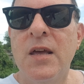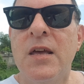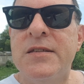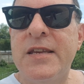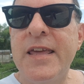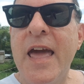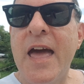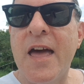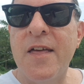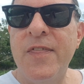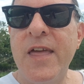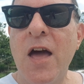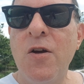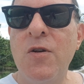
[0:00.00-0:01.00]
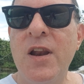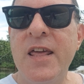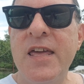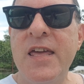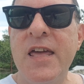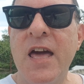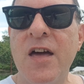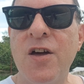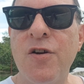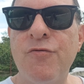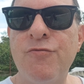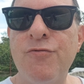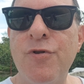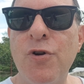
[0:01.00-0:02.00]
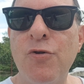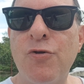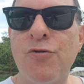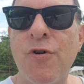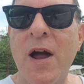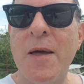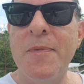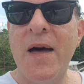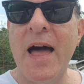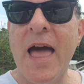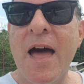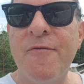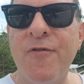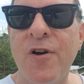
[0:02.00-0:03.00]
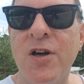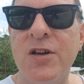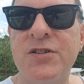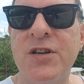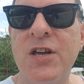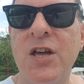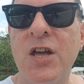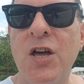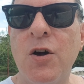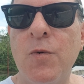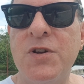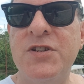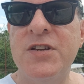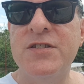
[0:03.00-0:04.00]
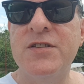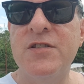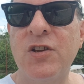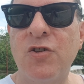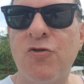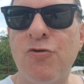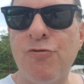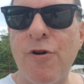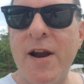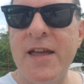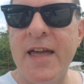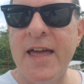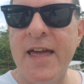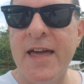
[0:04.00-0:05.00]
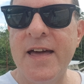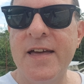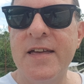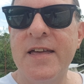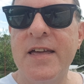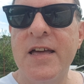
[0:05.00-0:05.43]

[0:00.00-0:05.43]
So yeah, the only real crime that I have heard, which isn't great here,